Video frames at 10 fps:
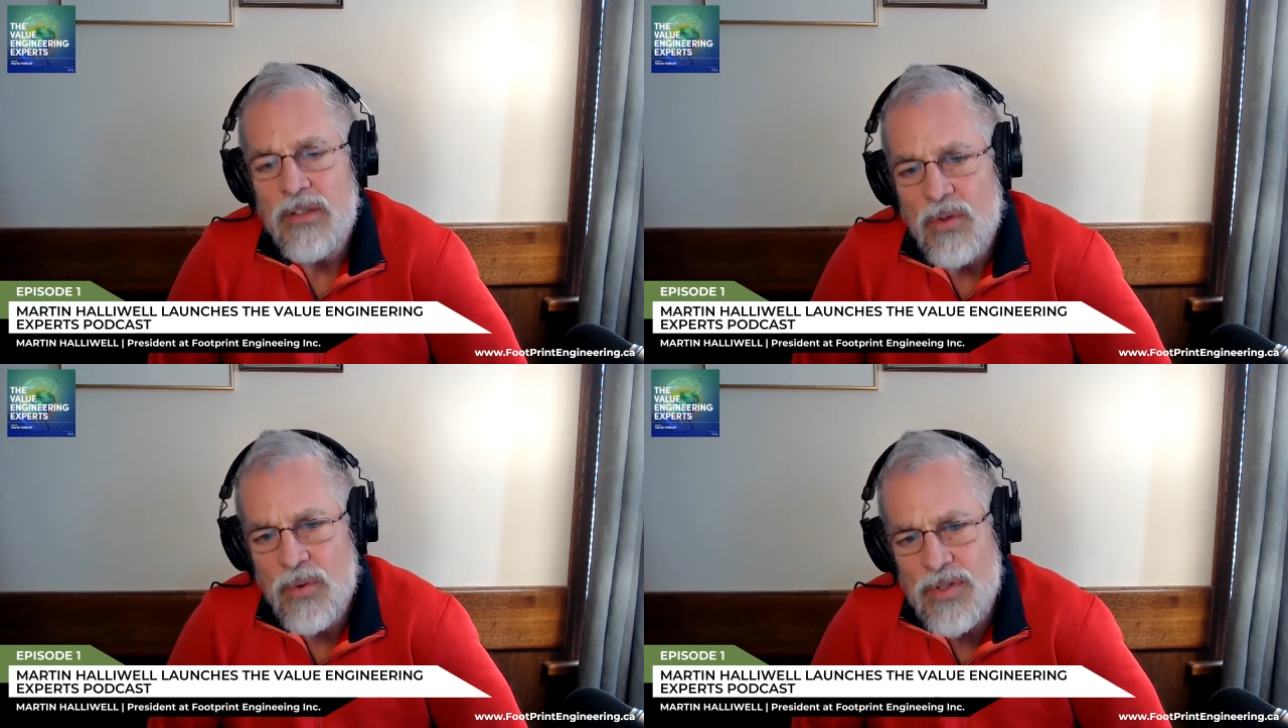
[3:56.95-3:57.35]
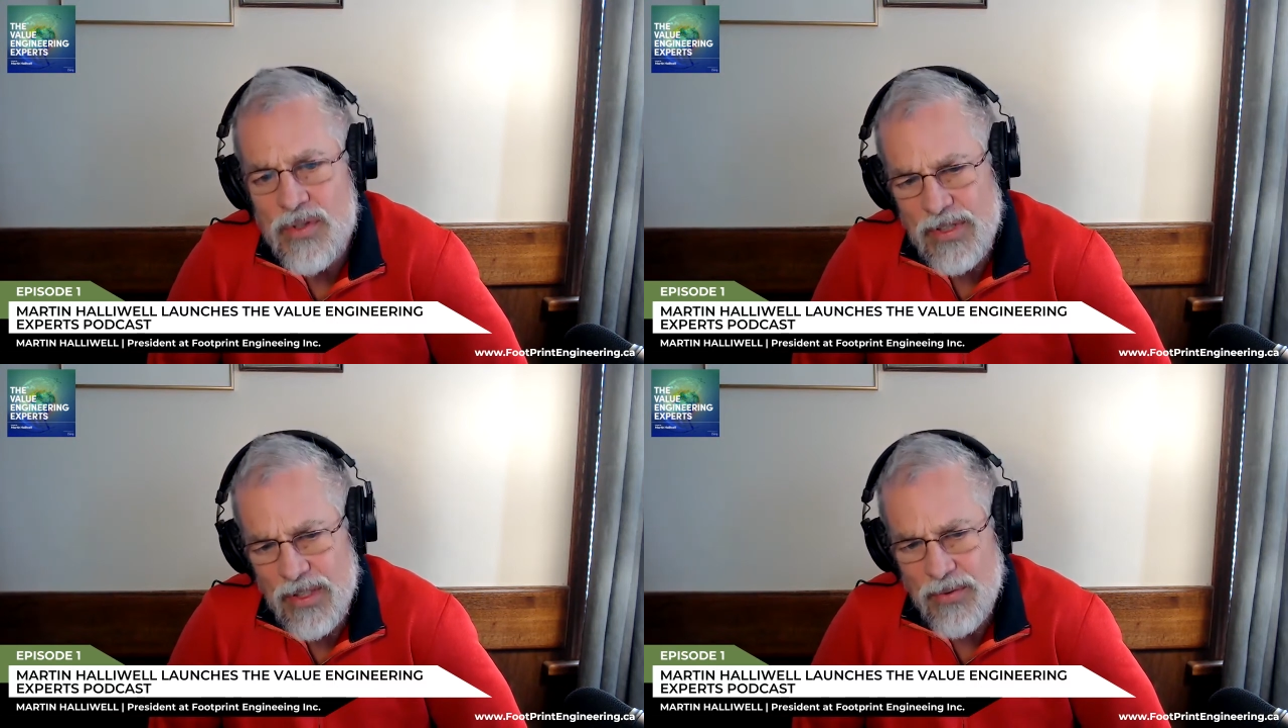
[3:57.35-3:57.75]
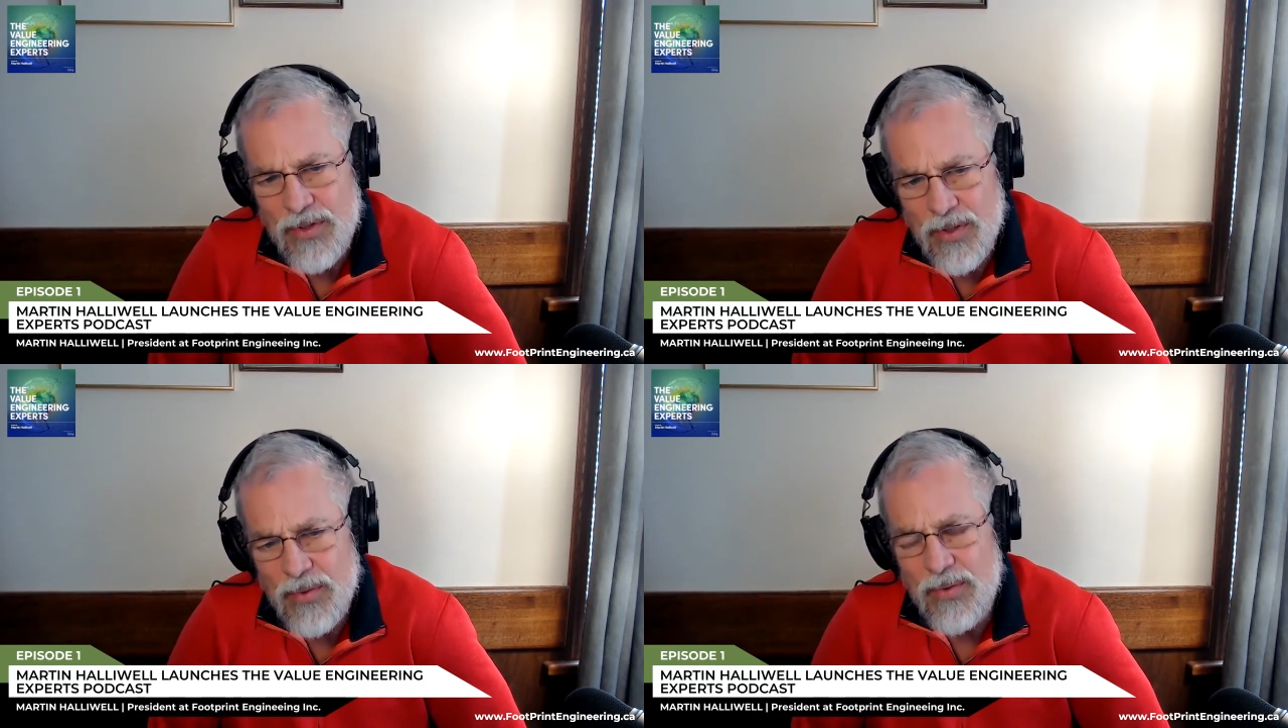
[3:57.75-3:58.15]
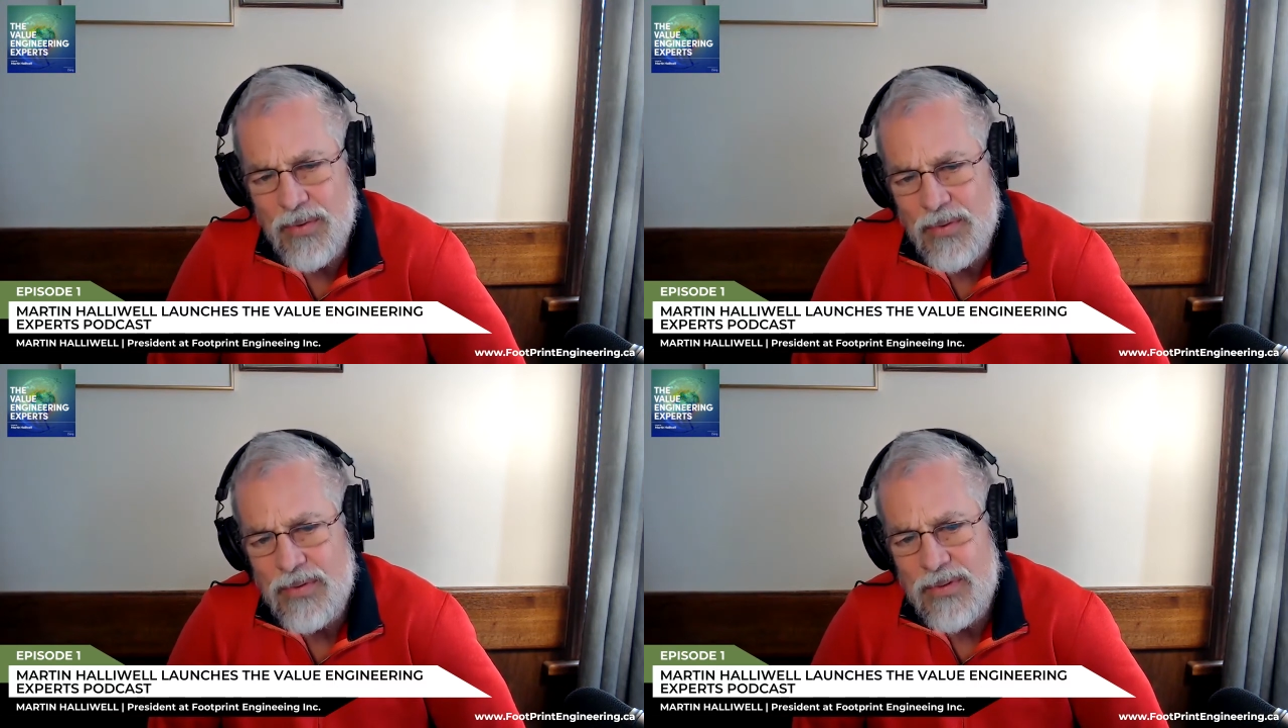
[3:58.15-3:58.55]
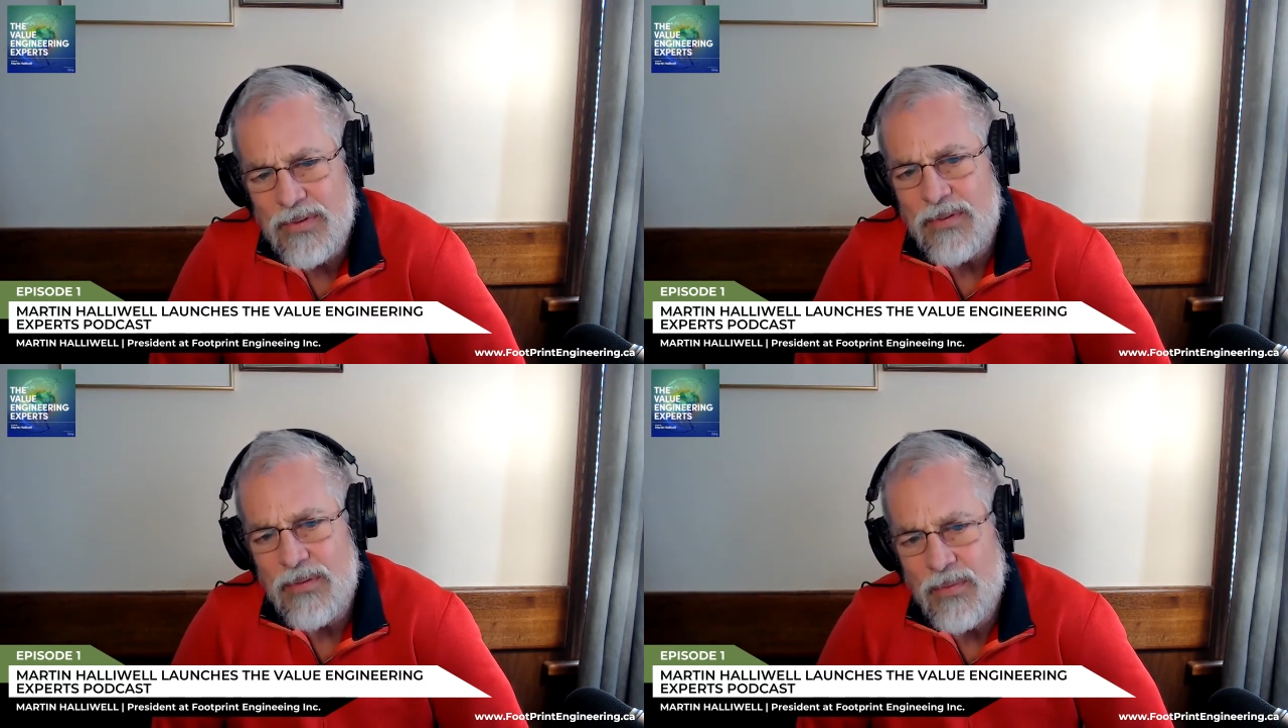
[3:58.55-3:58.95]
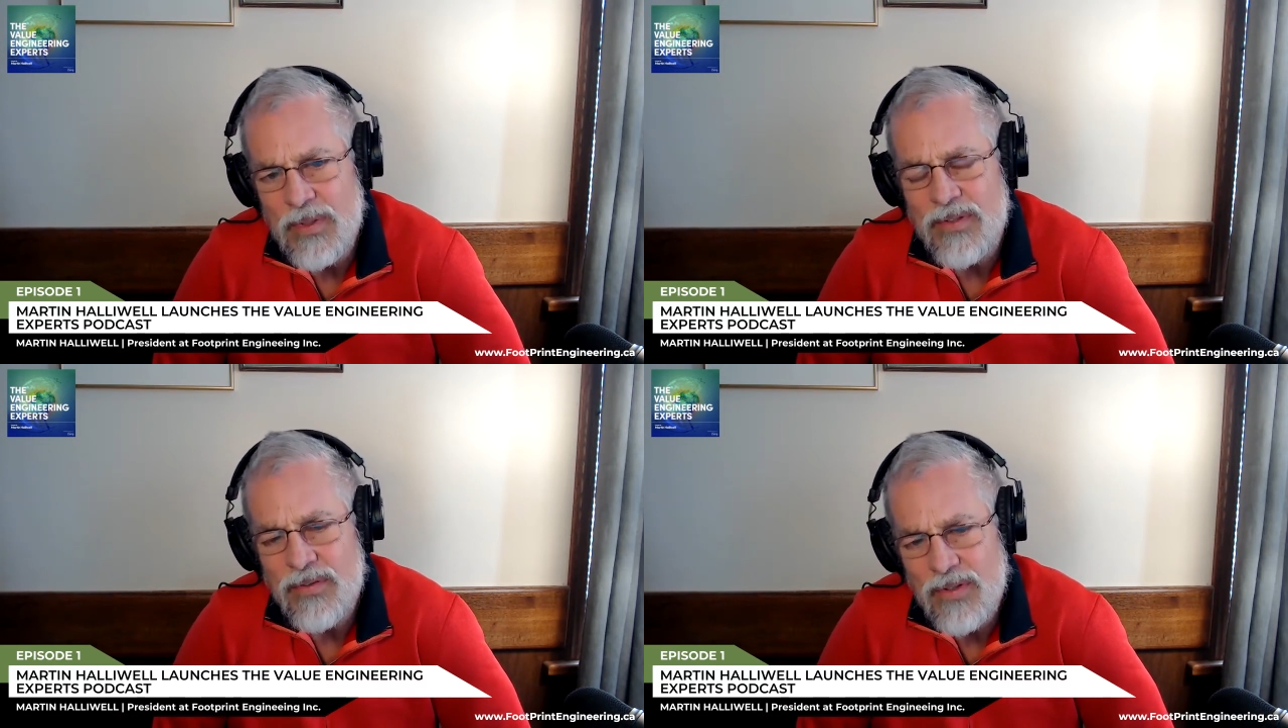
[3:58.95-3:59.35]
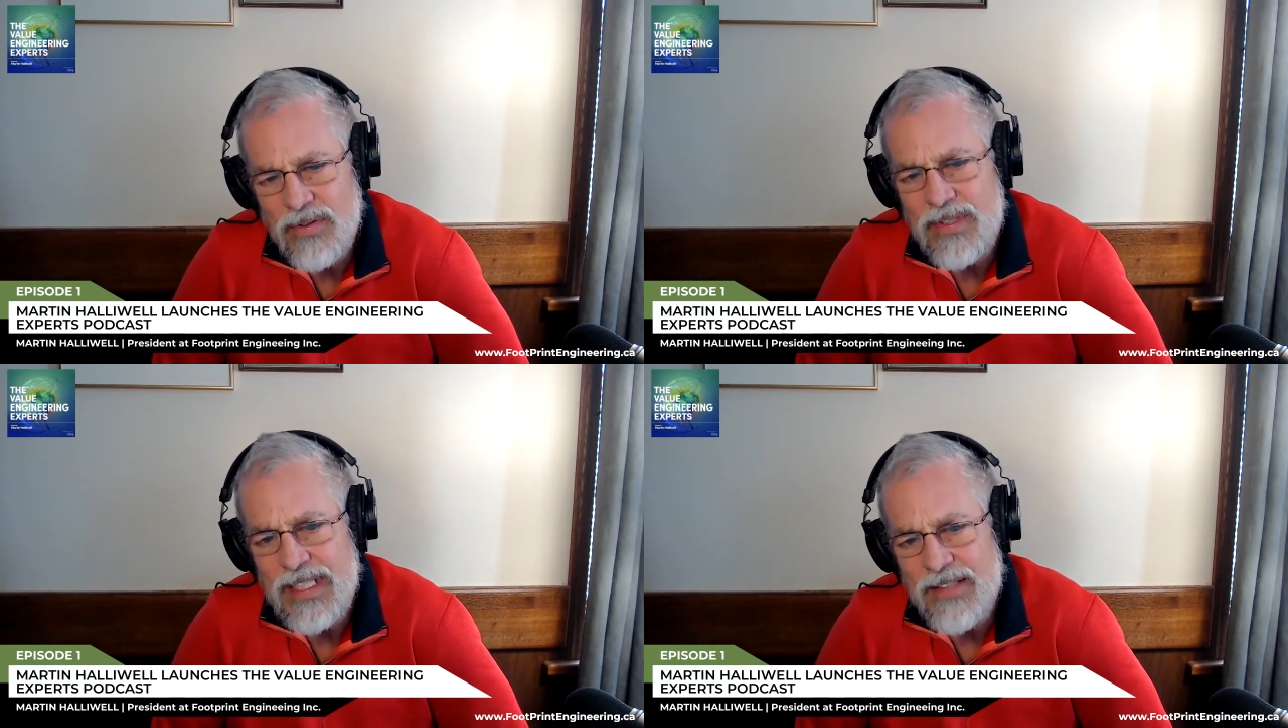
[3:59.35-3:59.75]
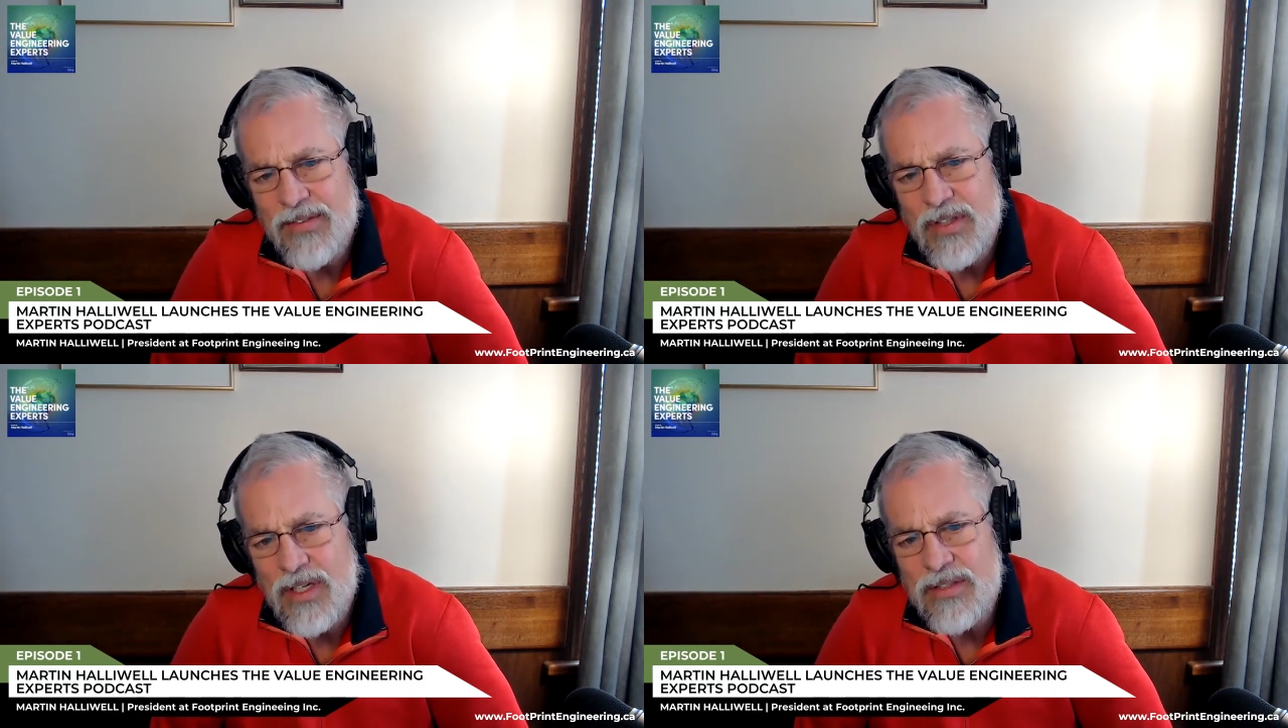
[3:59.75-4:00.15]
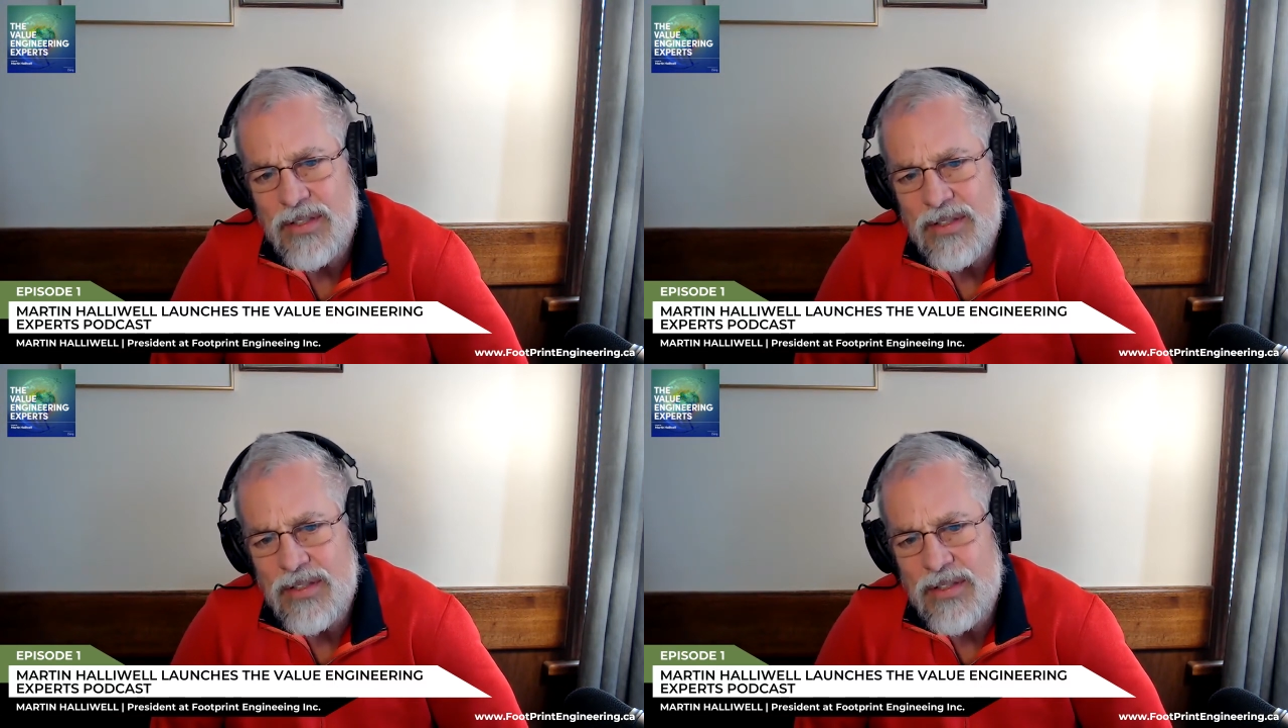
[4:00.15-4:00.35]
lowers CO2 will save cost and